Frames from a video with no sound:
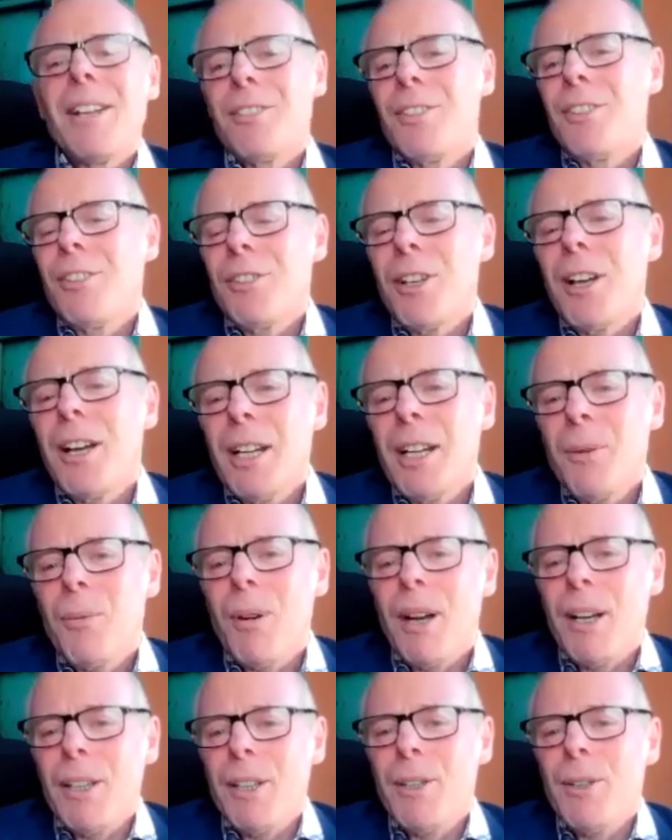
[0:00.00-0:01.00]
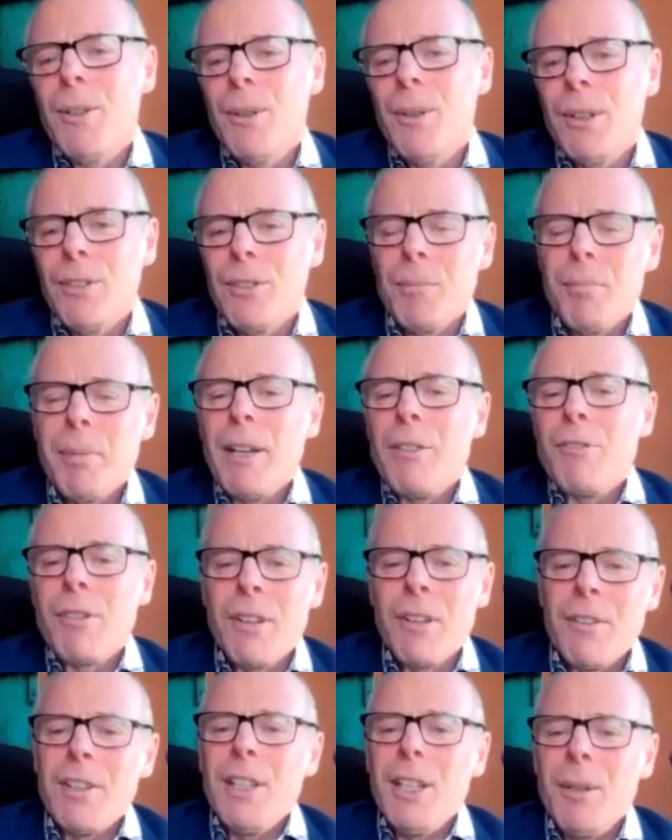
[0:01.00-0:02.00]
that's entirely why you, as a
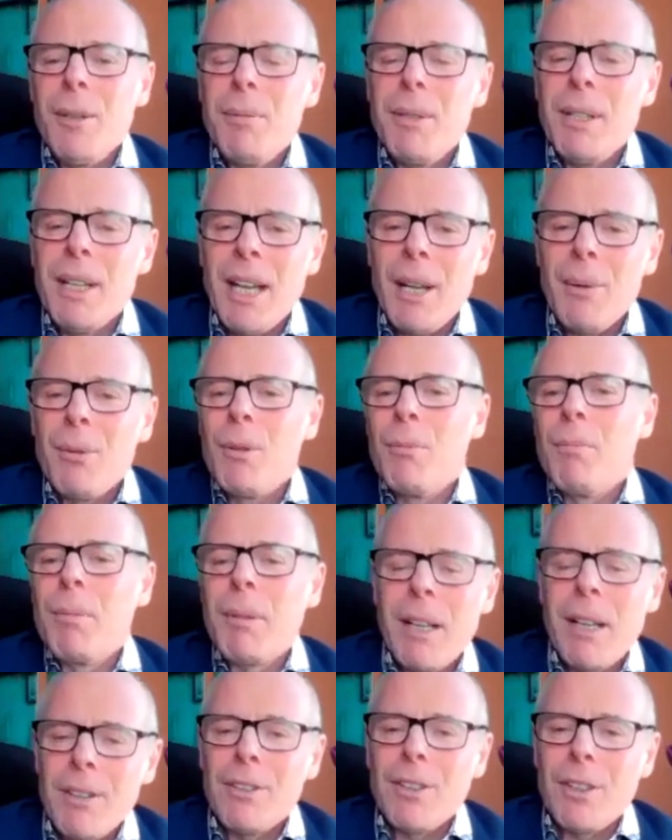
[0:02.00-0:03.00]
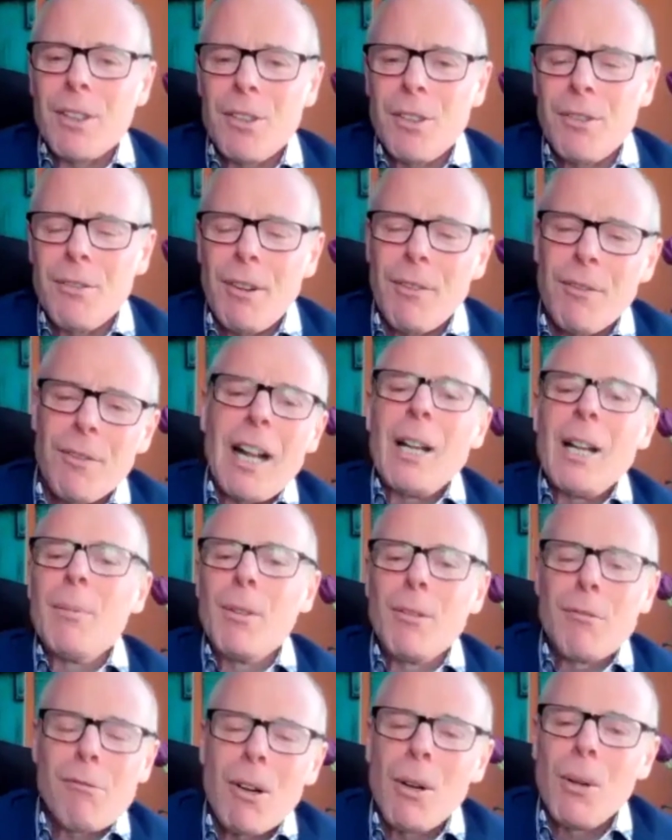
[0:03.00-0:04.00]
patron of the EPA, will play such a
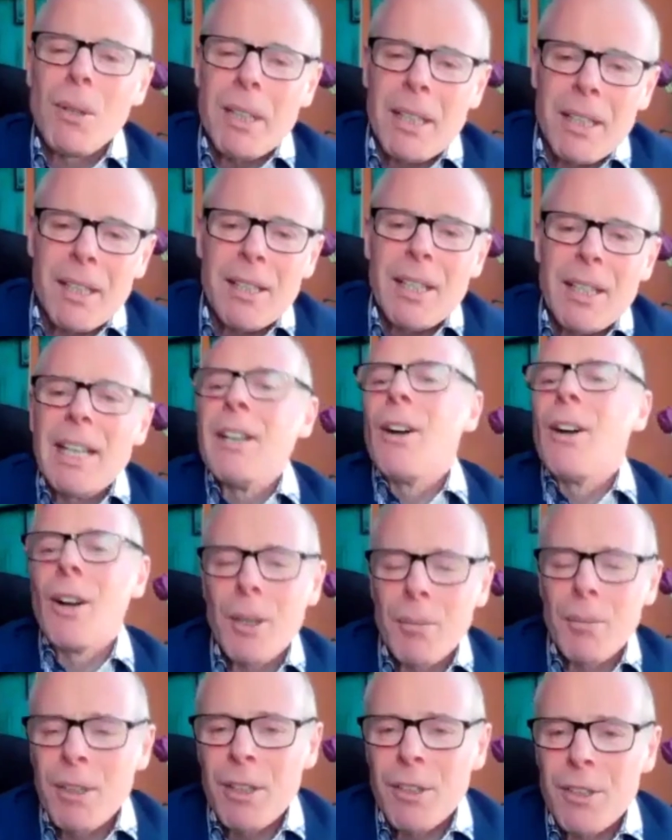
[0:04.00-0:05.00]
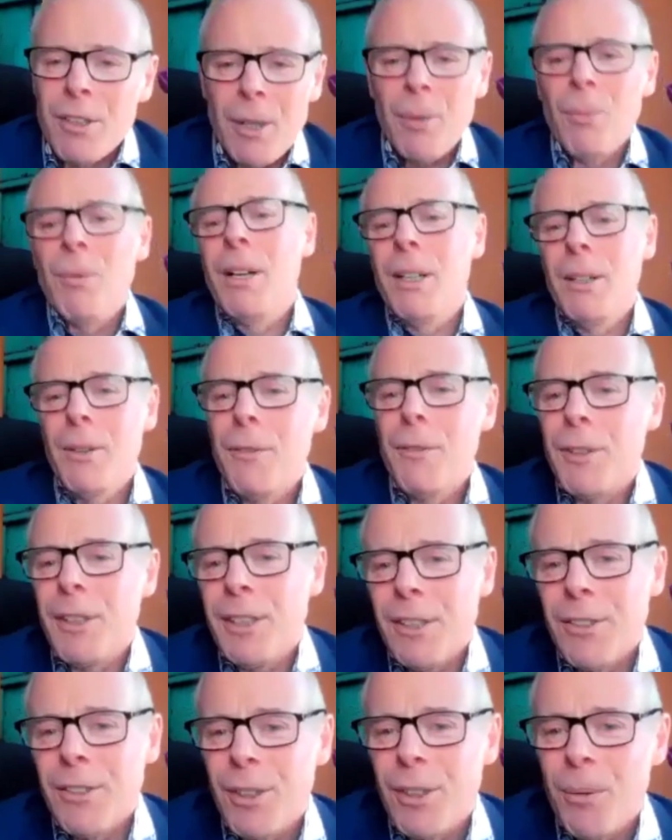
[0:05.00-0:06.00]
valuable role in our community, and why you'll
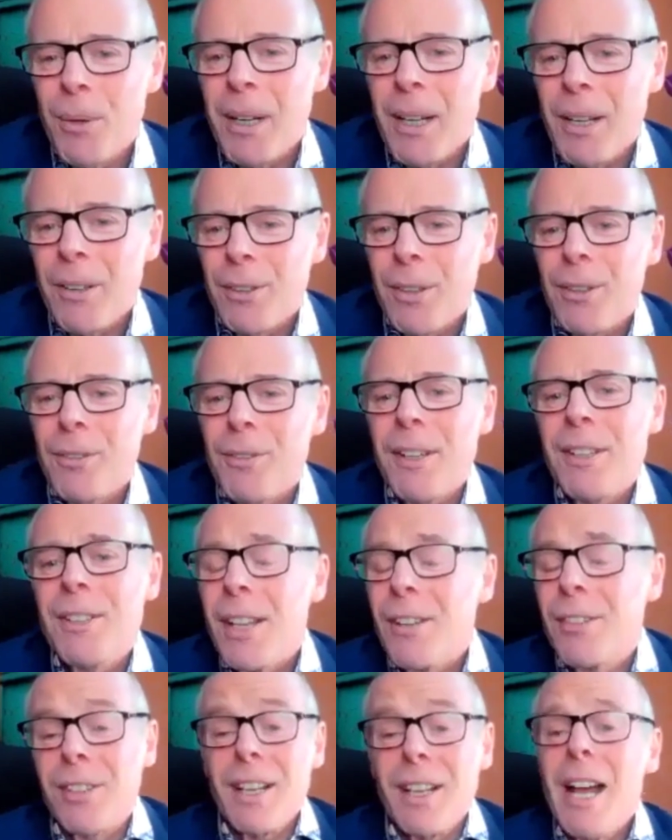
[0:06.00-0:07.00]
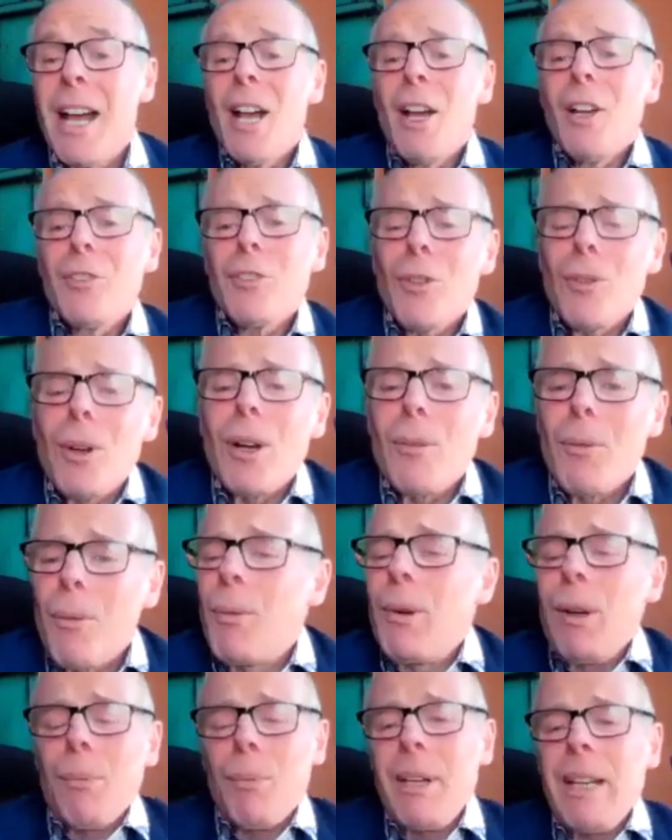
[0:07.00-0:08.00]
fit in so well. So it's fantastic. So
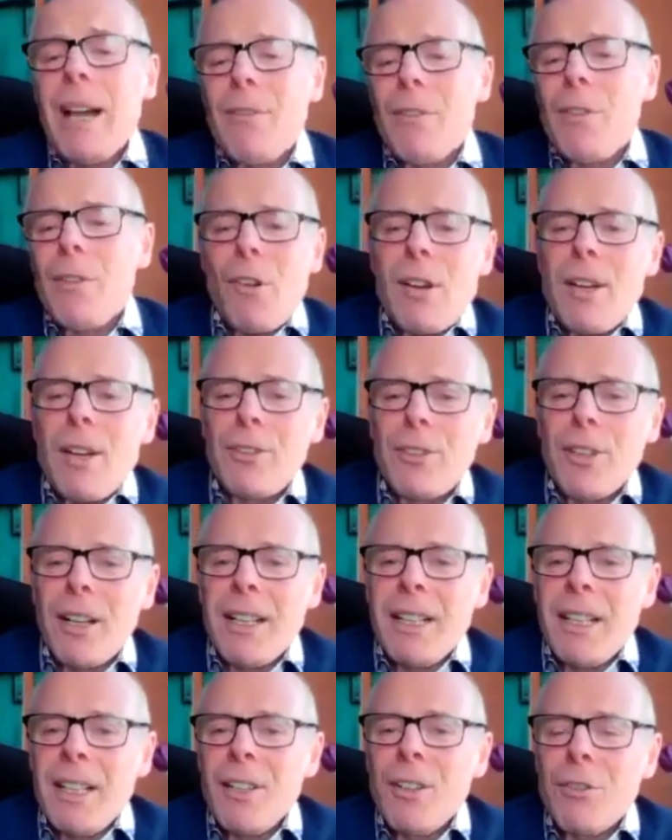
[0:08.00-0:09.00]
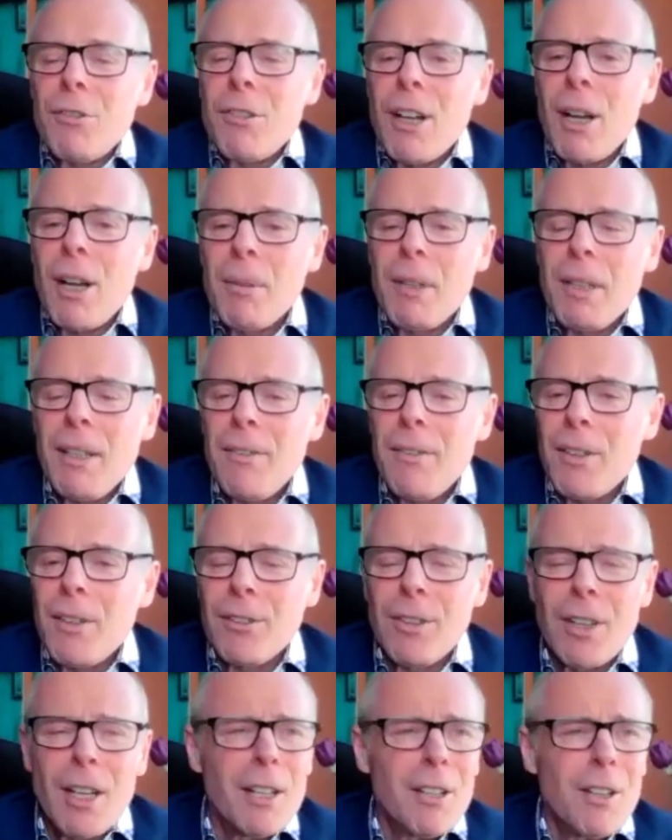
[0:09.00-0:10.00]
we have a very exciting industry. I believe
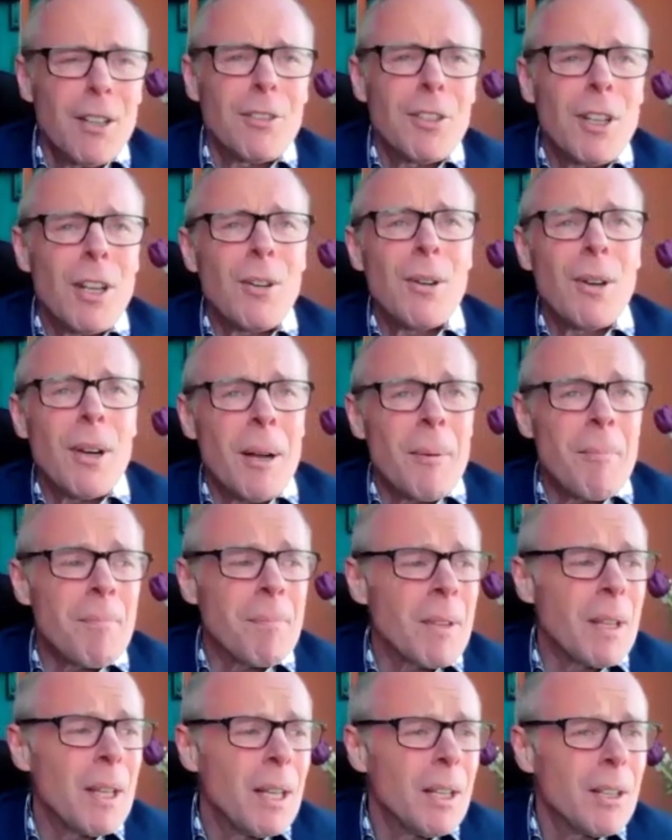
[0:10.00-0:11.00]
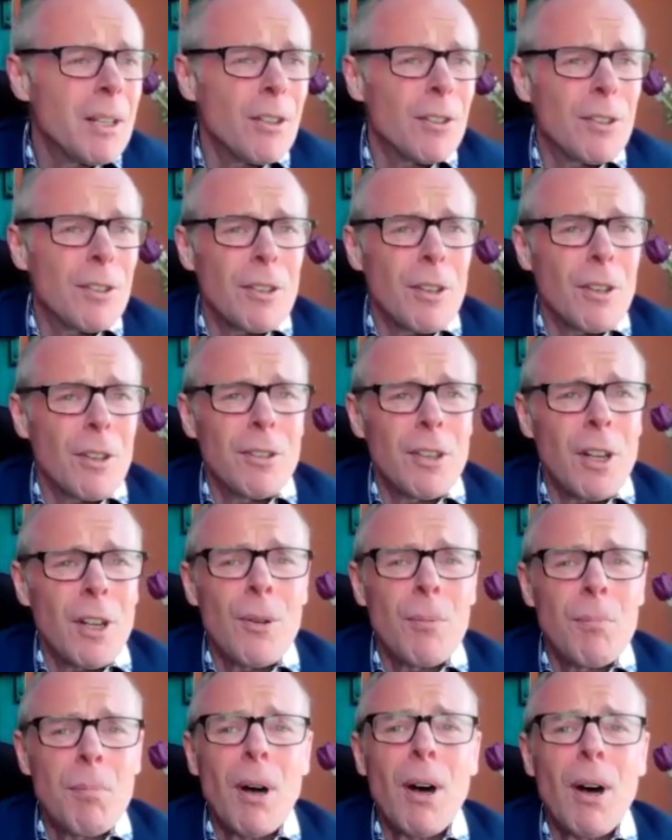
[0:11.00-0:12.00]
there's no